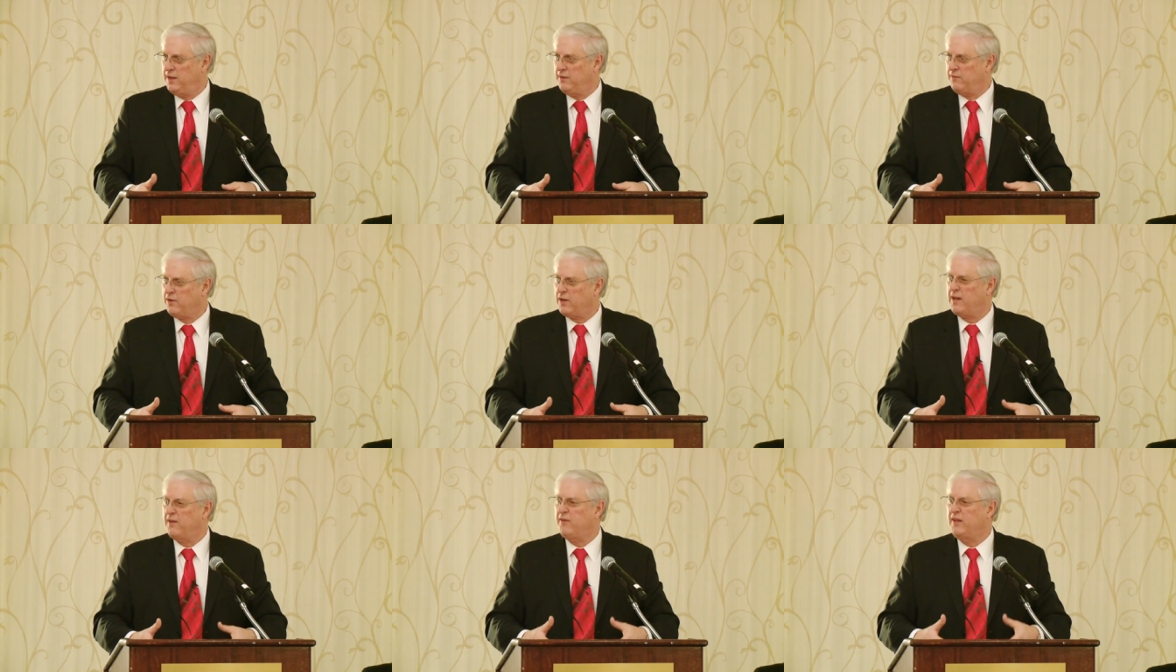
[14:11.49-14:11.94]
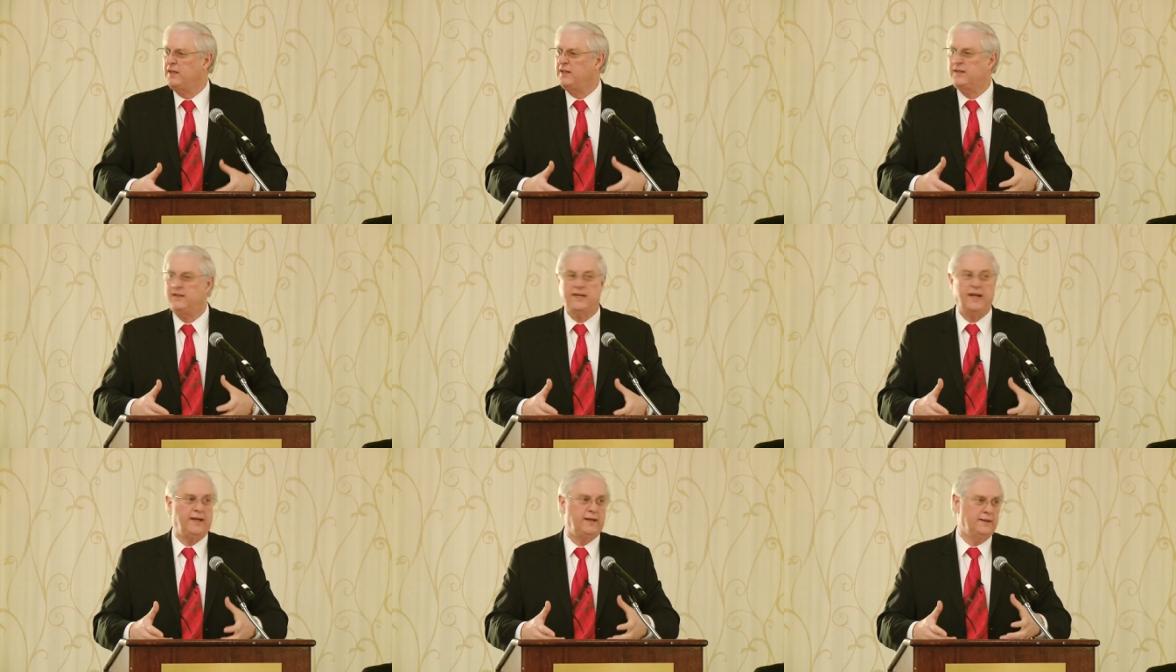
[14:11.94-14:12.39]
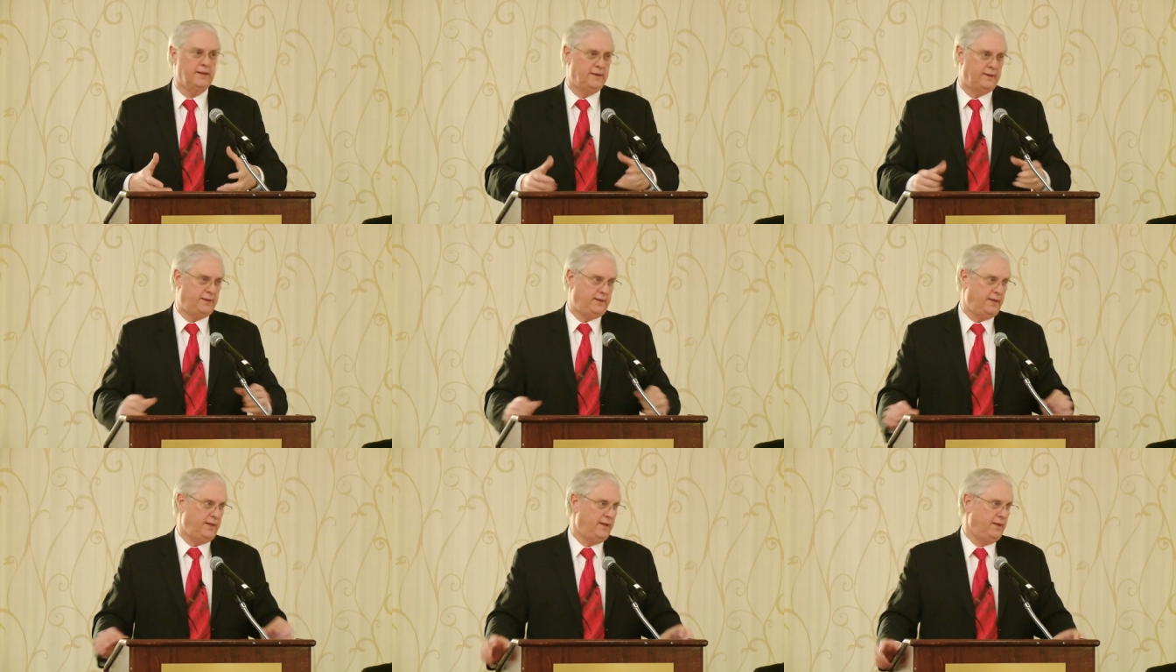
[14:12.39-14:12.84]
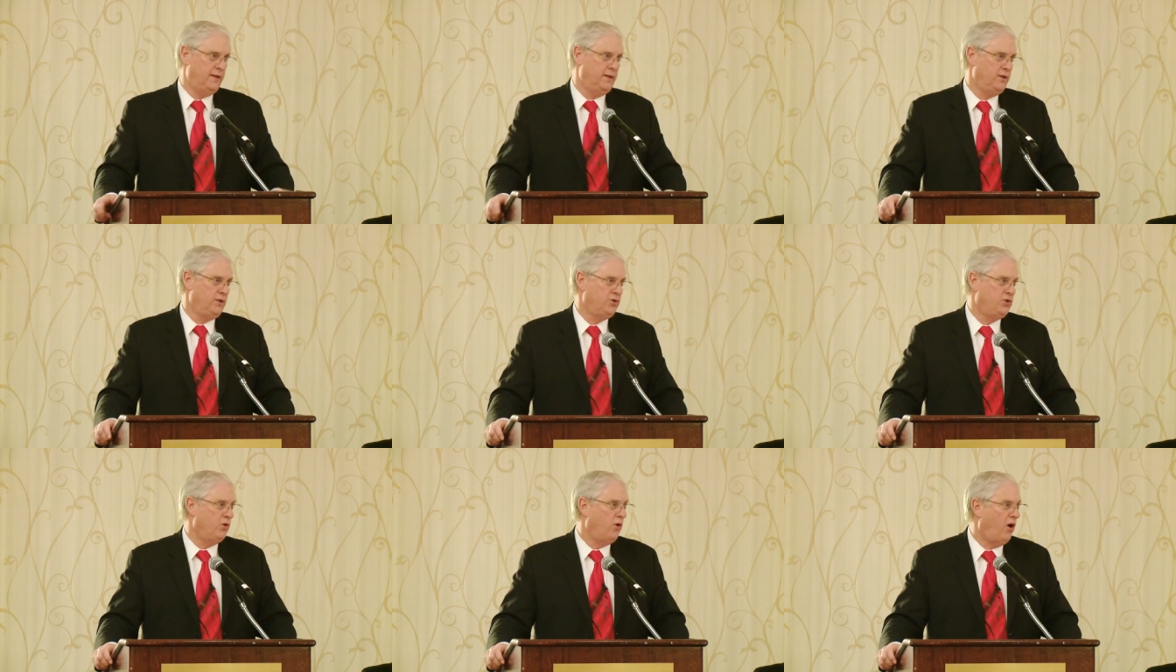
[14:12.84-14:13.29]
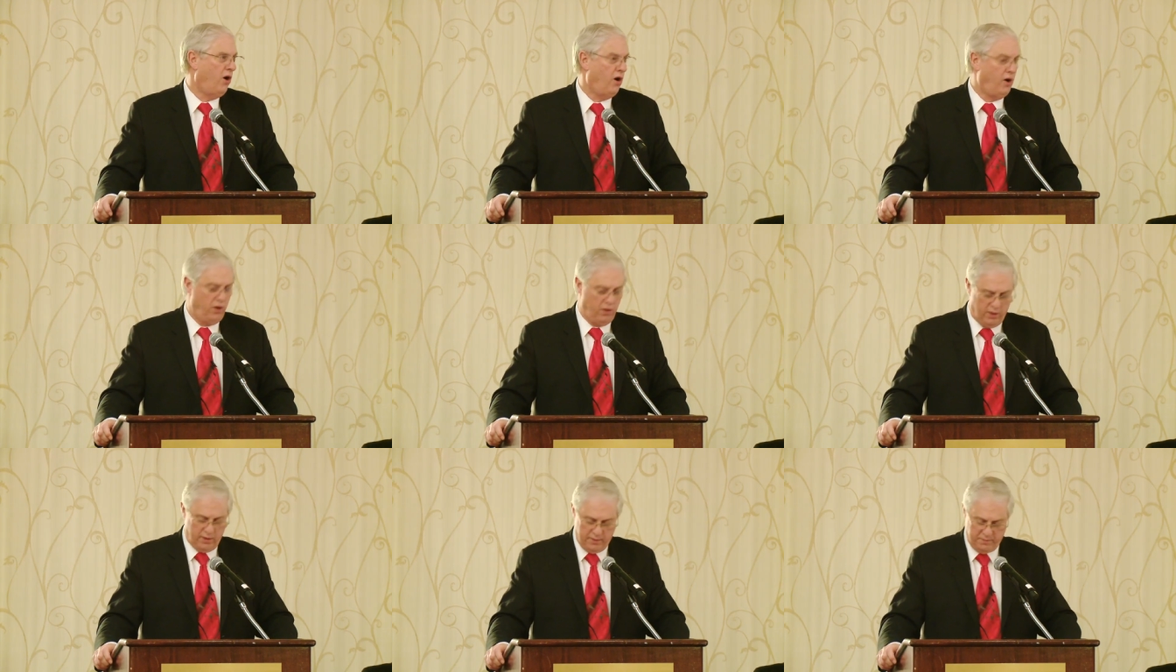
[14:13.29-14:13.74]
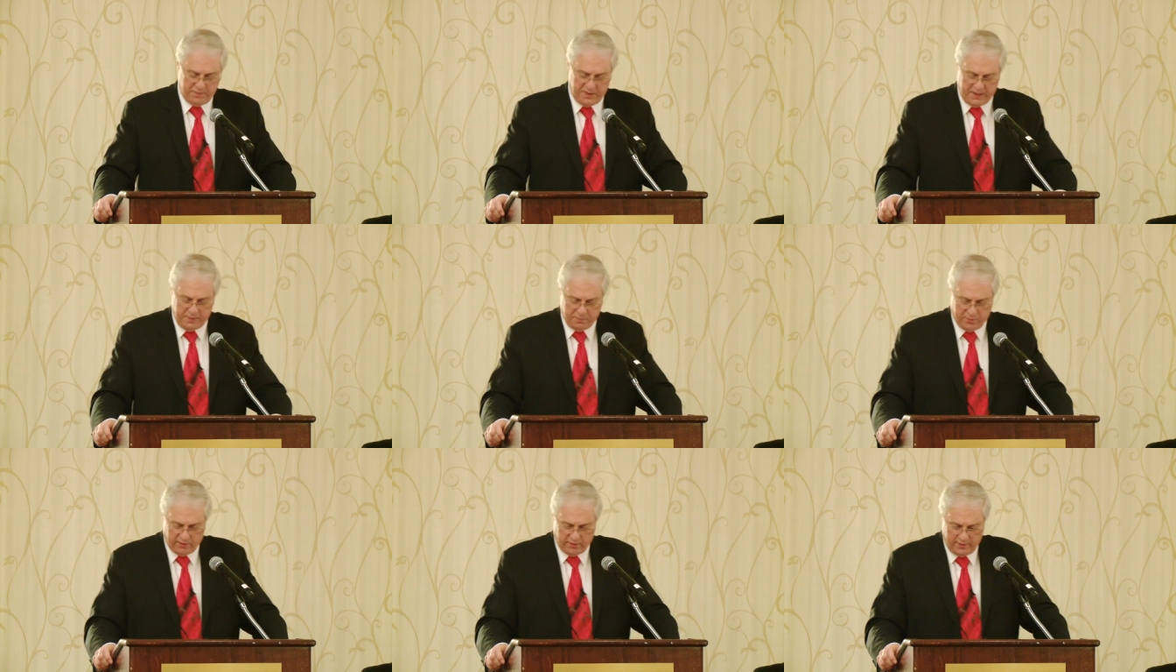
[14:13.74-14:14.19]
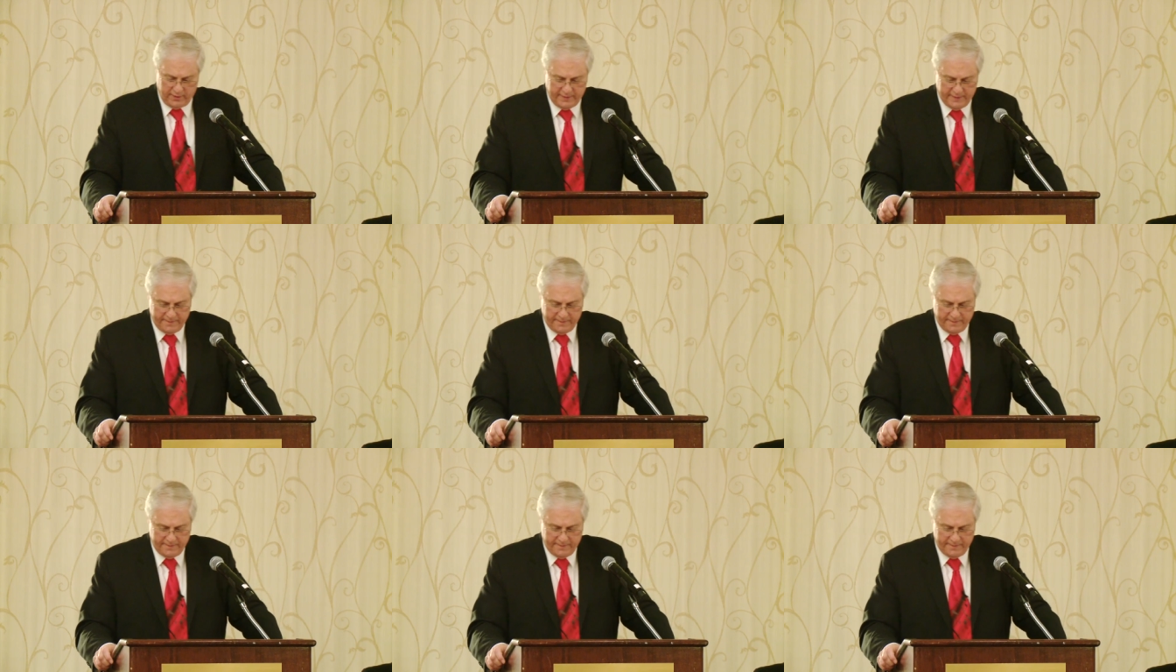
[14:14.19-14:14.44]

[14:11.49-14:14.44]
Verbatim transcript: for giving dignity to all people.